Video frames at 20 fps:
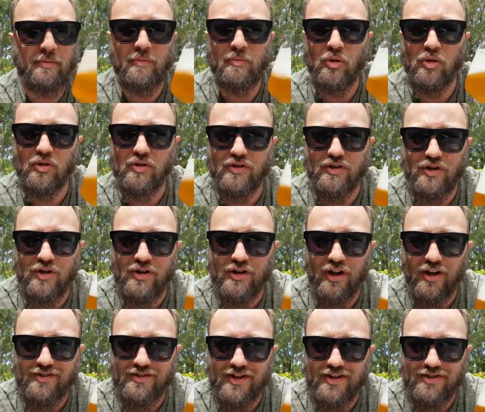bit more
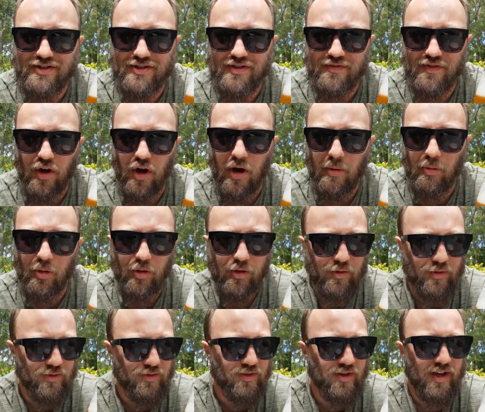utilization of the hop
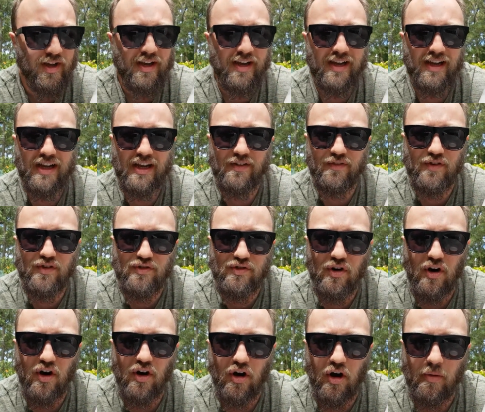oils if you
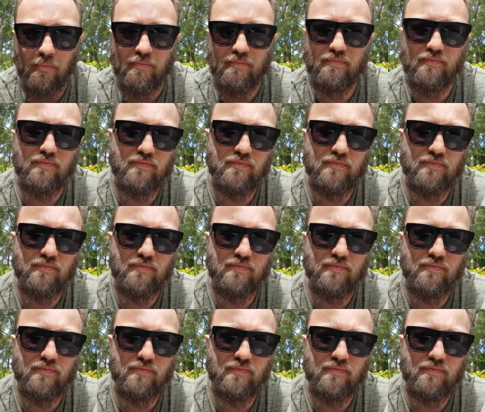dry hop